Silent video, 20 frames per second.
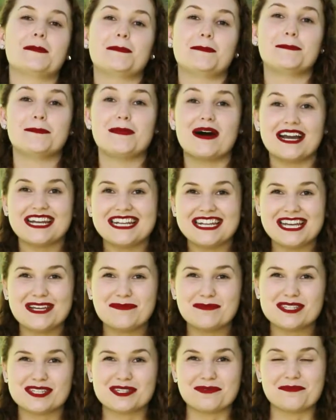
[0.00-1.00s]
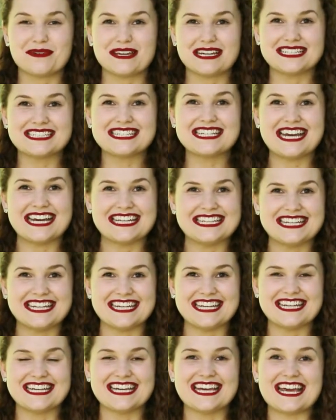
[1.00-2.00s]
My name is Amanda
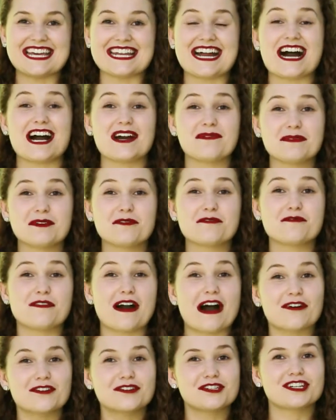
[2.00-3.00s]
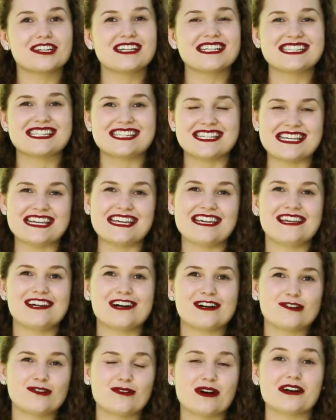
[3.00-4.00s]
Gedney and I'm the founder and
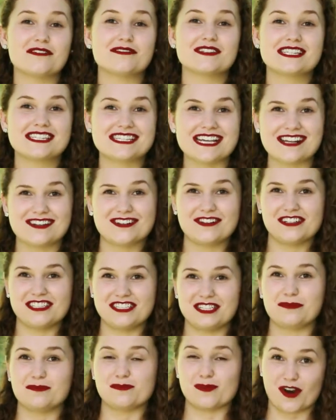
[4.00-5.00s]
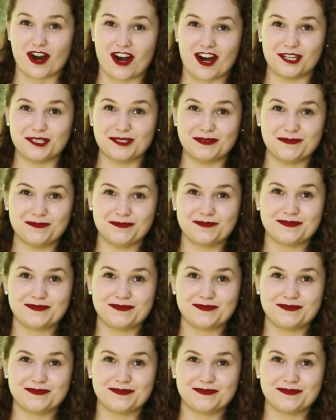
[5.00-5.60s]
CEO of Settle In Abroad.